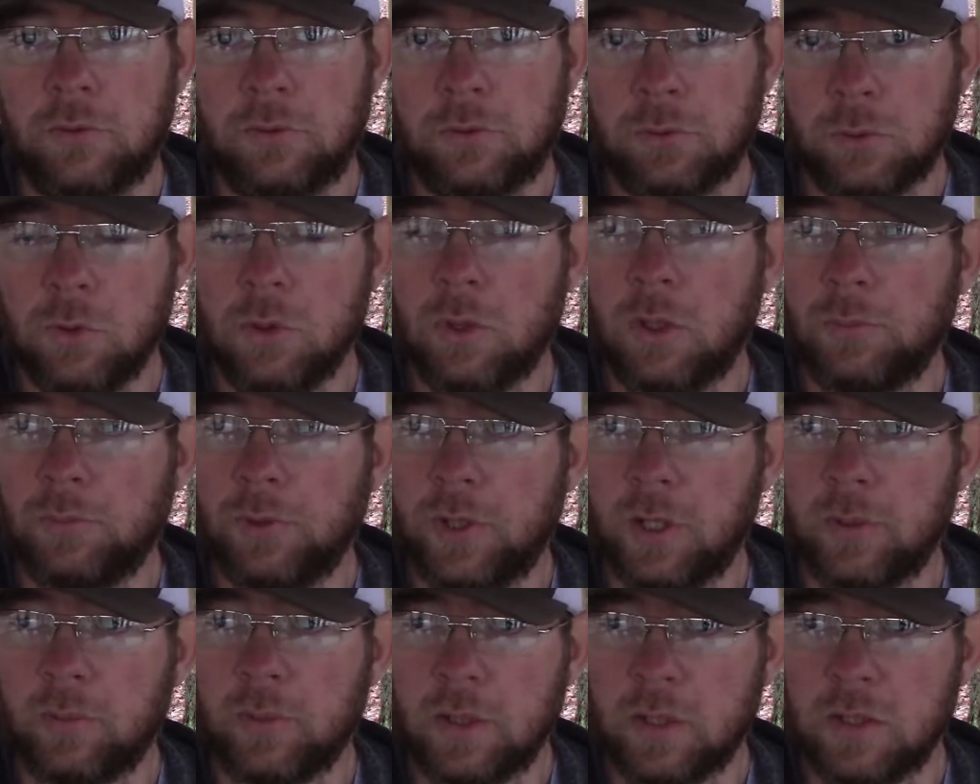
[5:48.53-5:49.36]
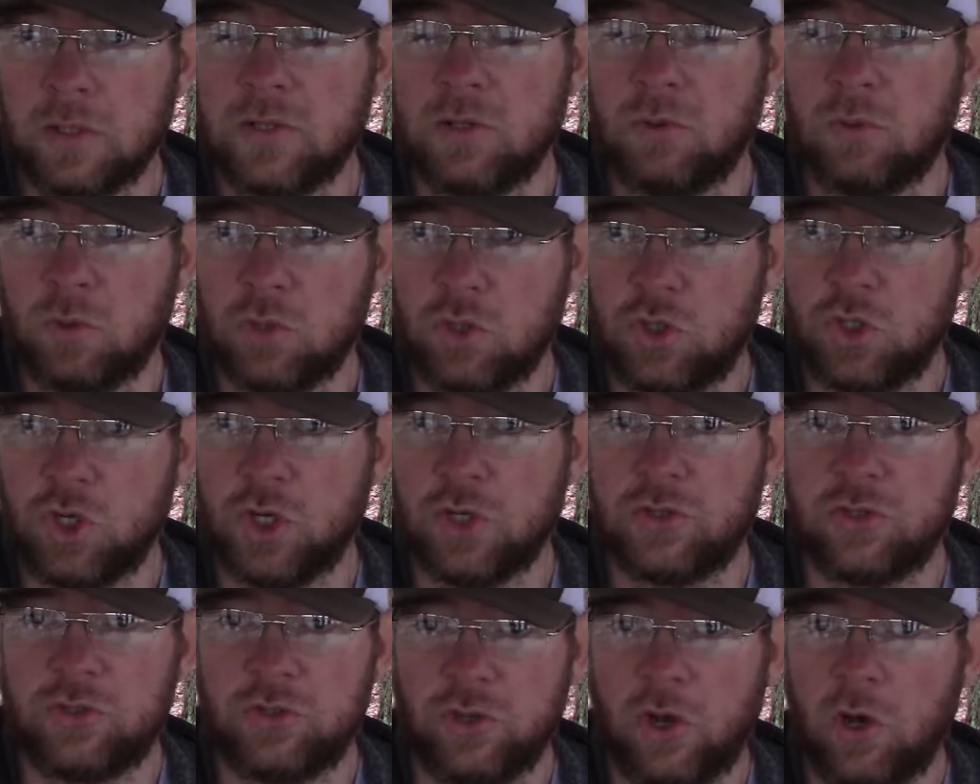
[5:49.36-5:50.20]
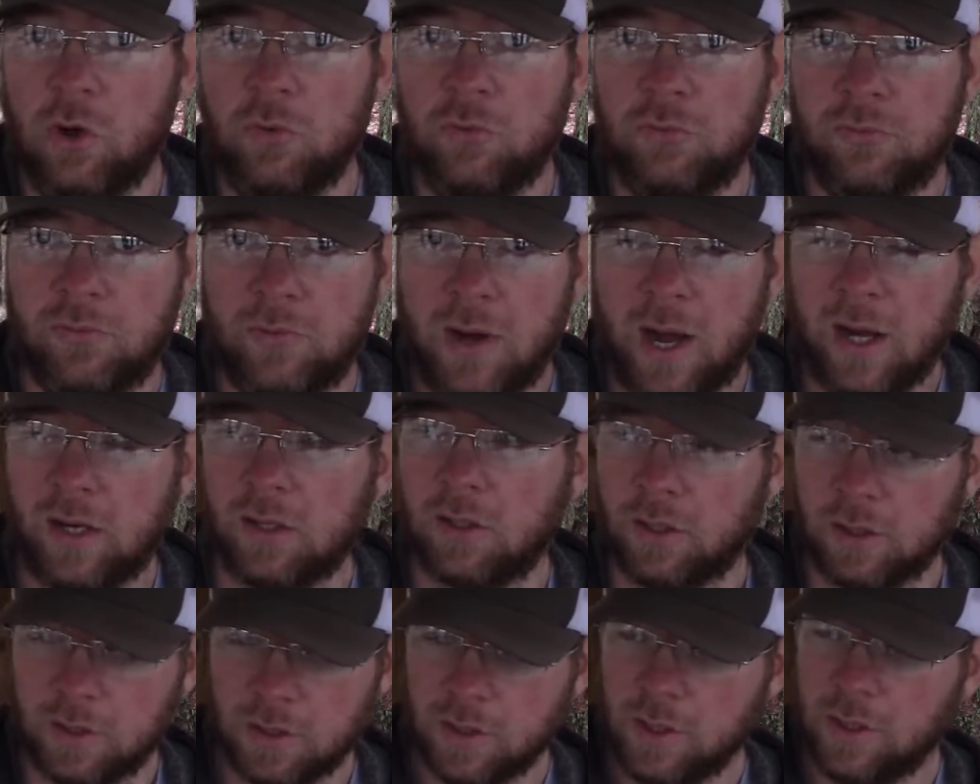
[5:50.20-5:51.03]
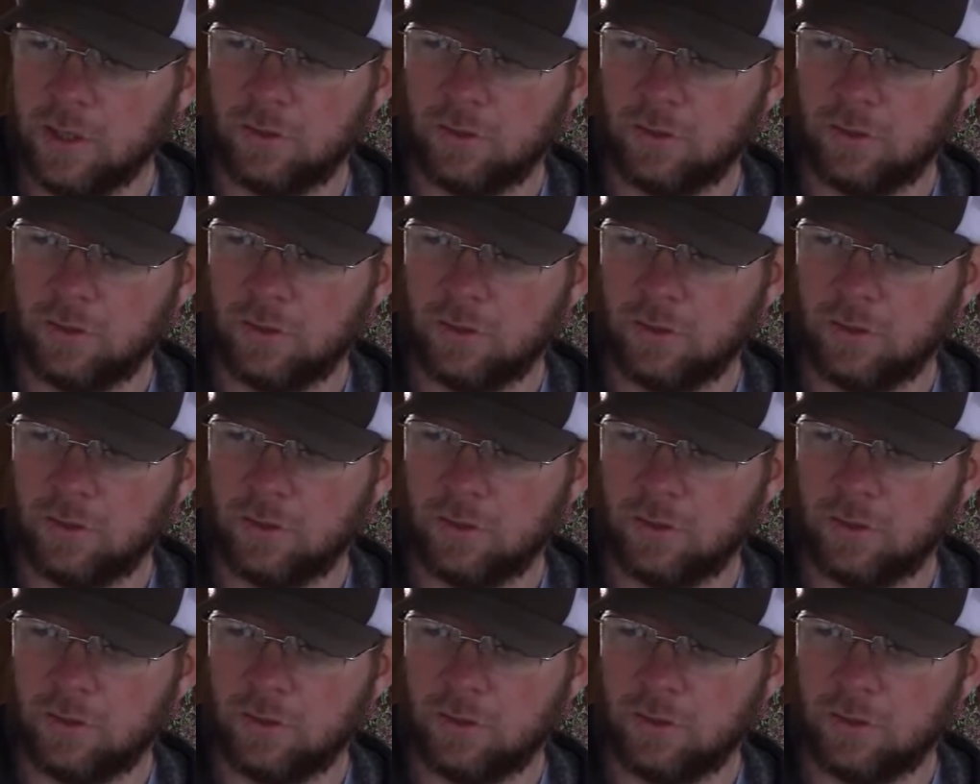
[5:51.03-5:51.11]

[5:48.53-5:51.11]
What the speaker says: through up there because it was just so violent.